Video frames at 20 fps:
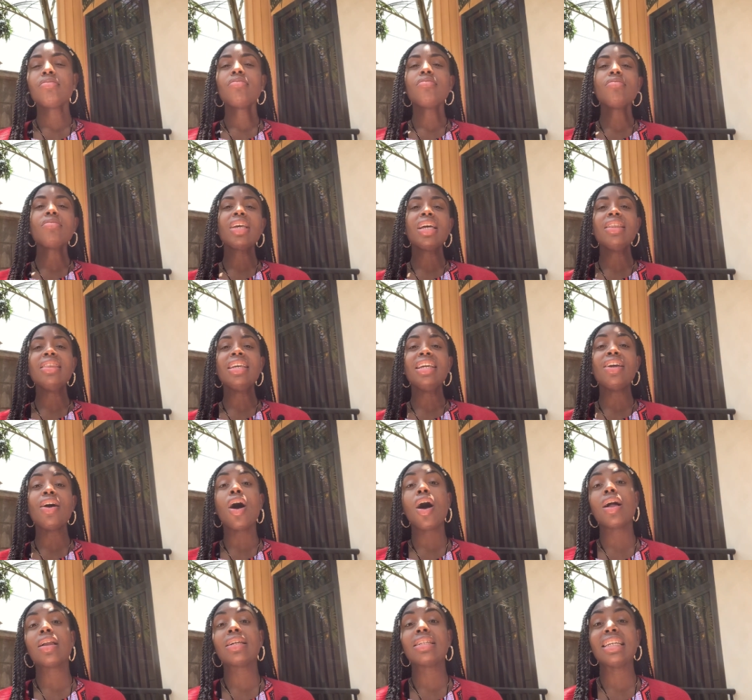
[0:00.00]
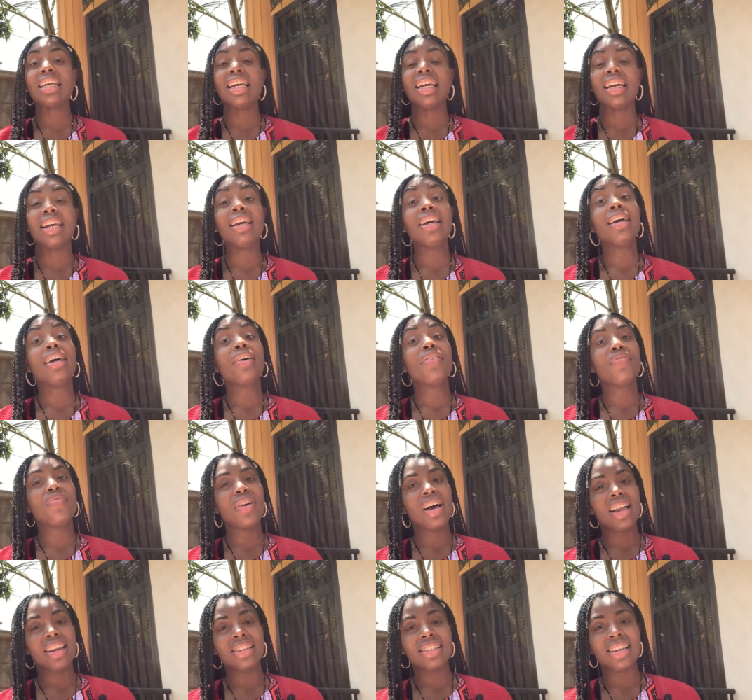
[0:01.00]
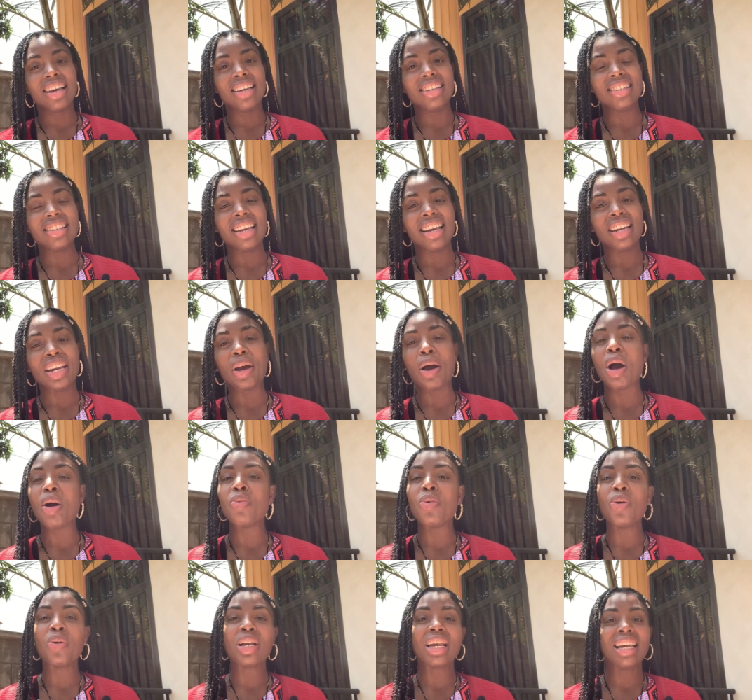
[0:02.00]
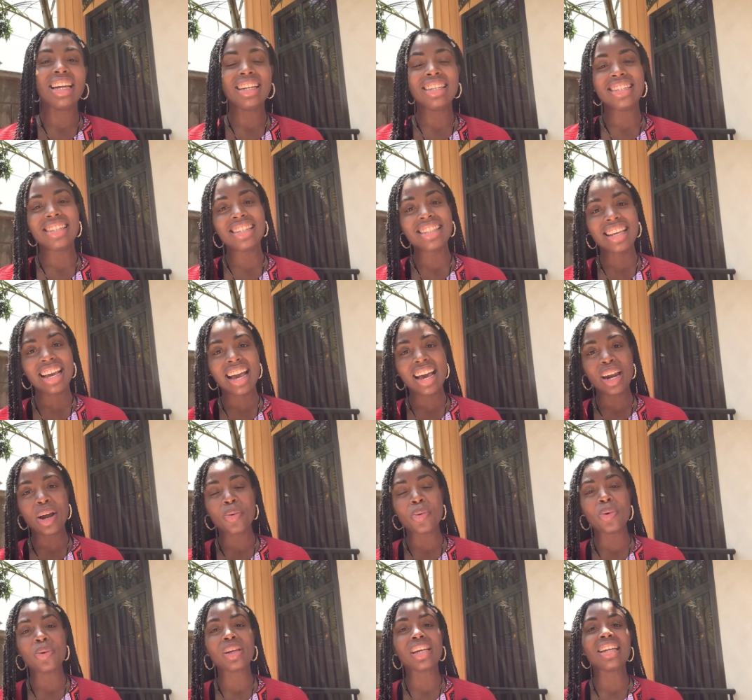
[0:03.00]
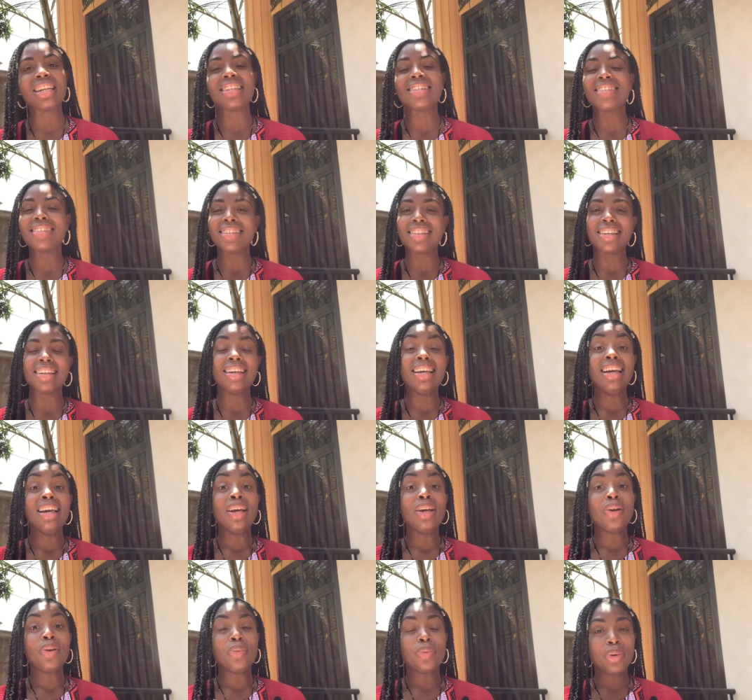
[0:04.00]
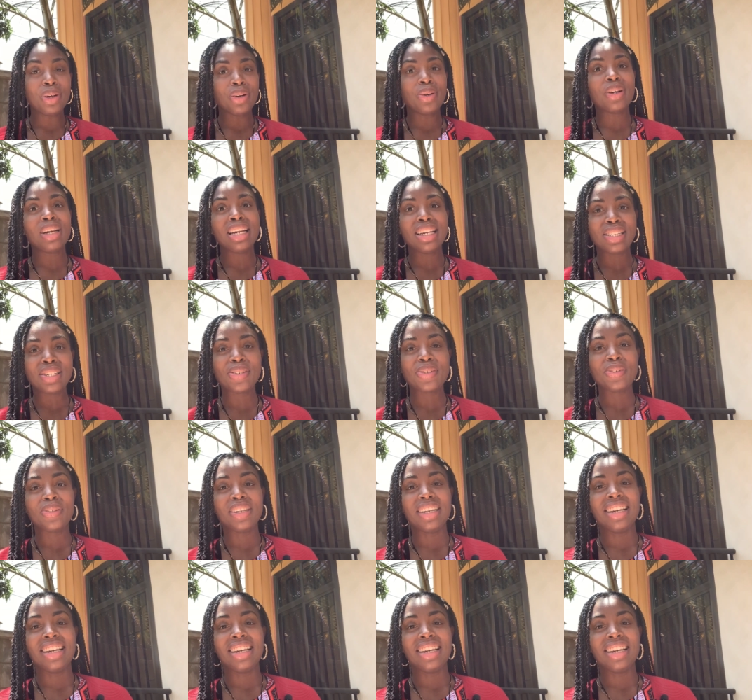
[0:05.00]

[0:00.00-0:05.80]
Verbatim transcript: the holiday Valentine's Day. Now, I won't get into that. I won't get into the real history